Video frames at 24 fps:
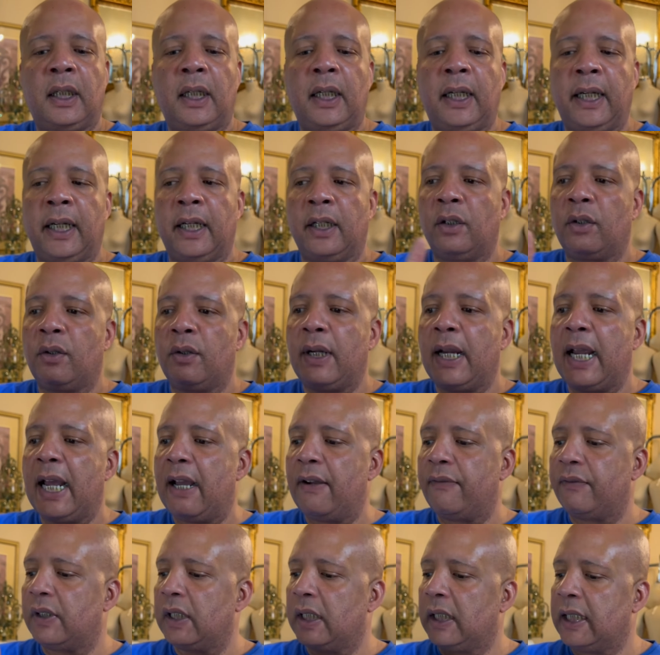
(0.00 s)
and you
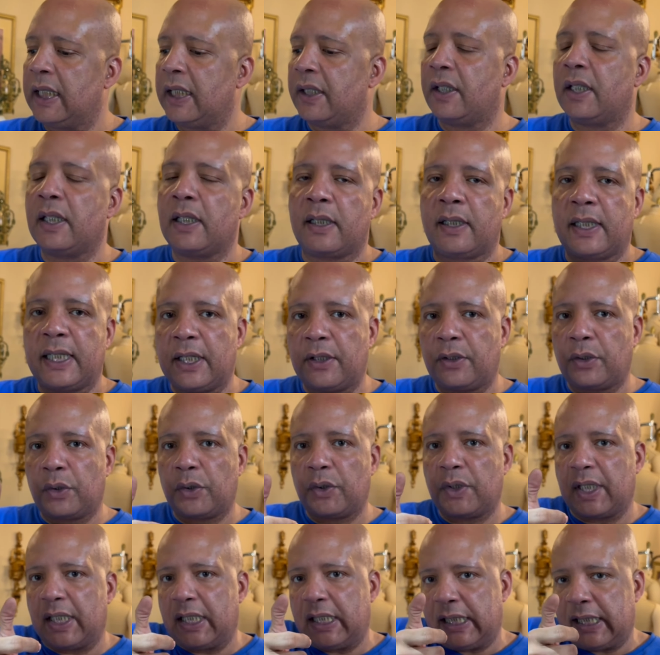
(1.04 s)
have to get the
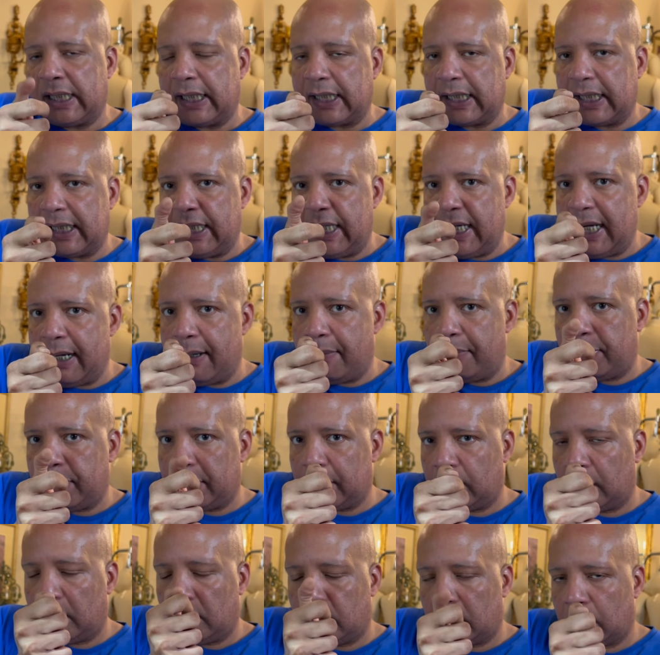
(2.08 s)
scissors and snip
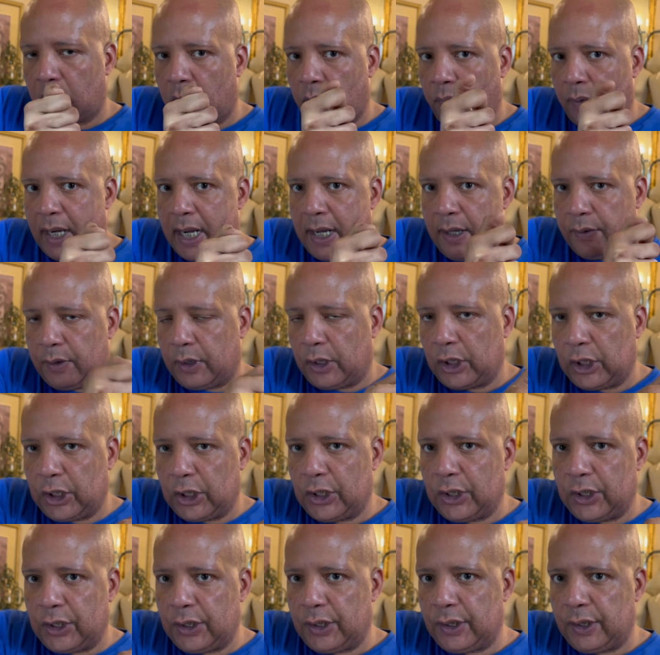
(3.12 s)
around the
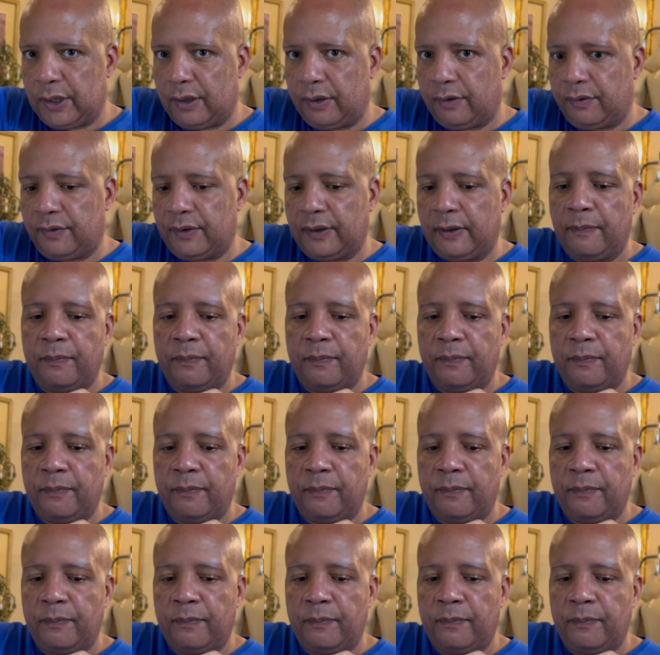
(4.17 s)
curve,